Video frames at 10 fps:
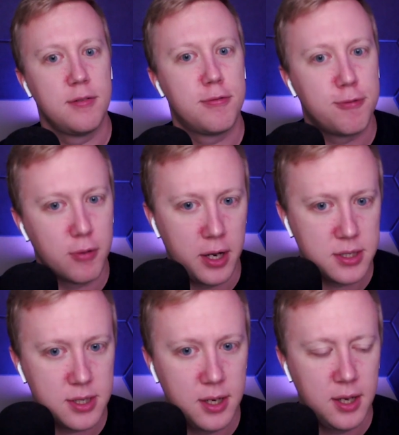
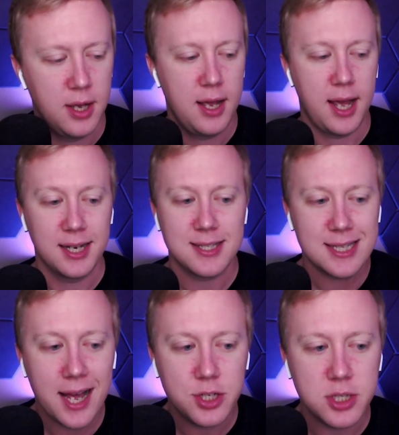front. And it's
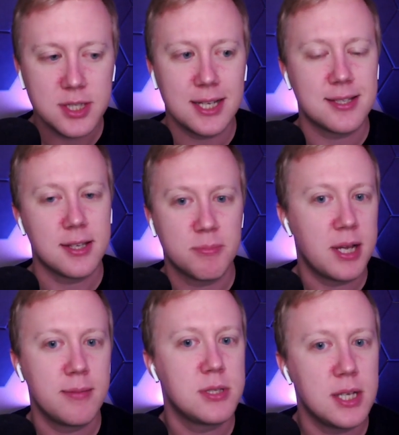not just that
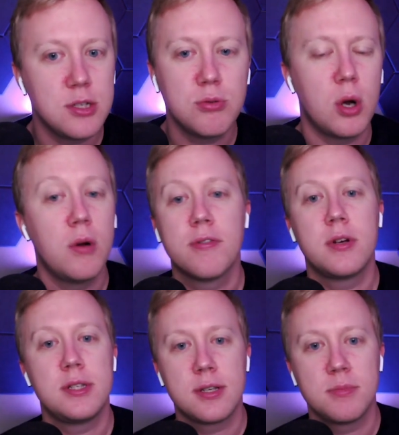sometimes they do over
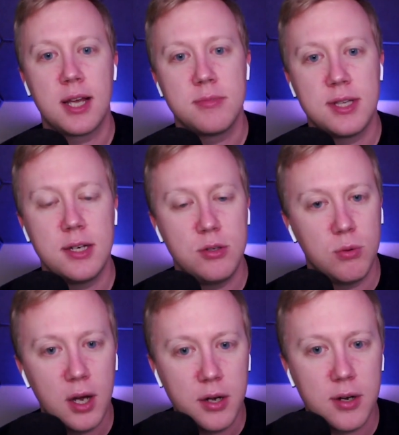and sometimes they
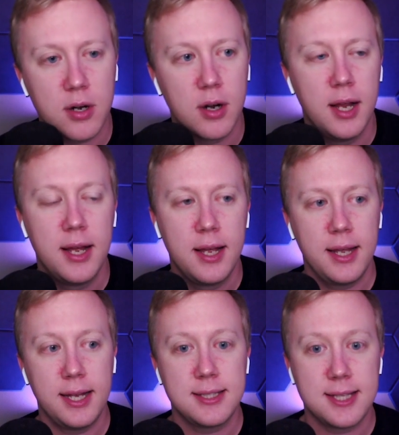do under.
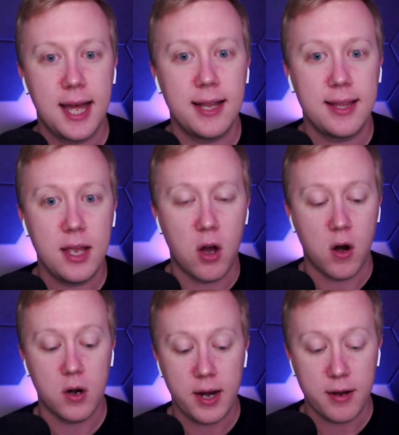It's that they
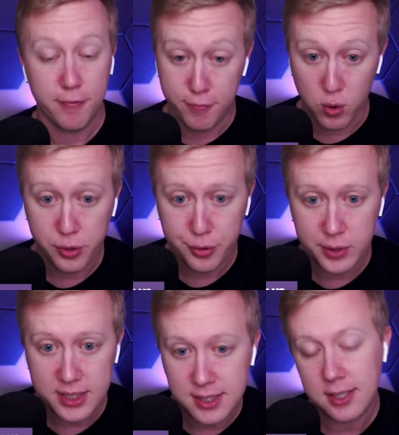are a 4
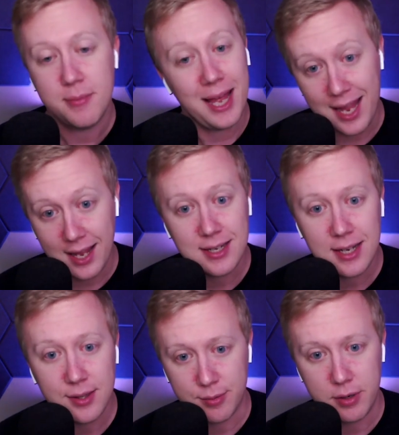3 team and
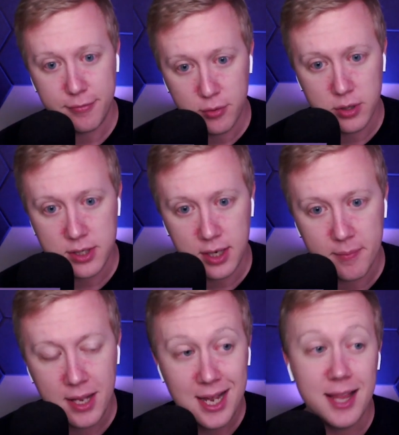a 3 4
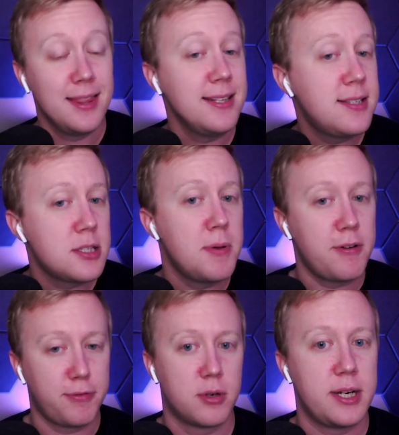team. This has been a
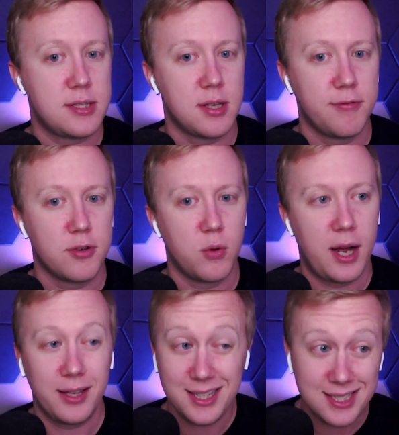Flores thing for a
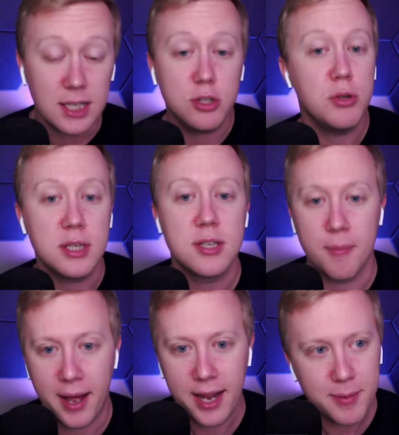while. He did do this in
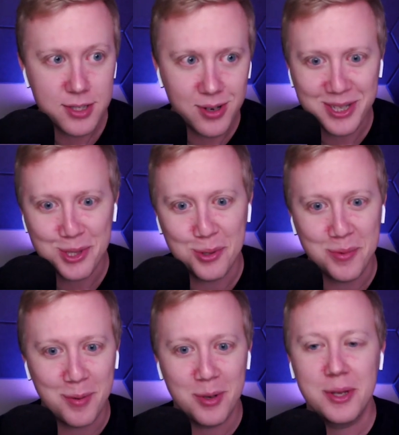Miami, so I guess I do
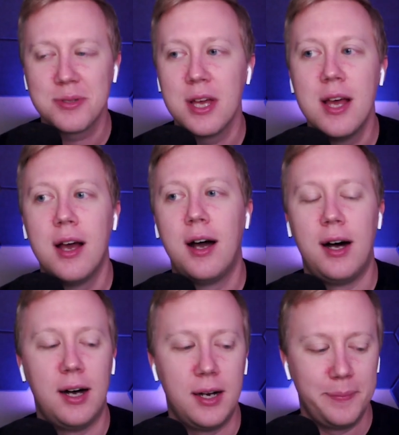remember those.
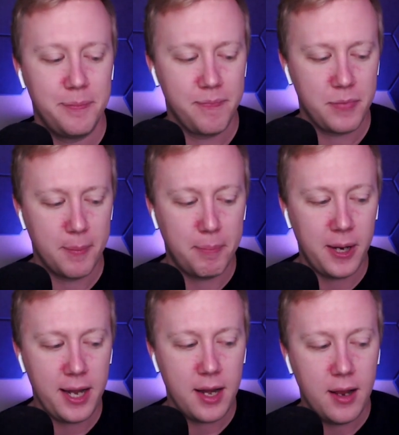Um,
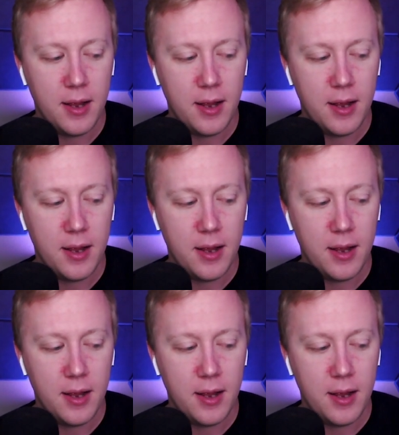but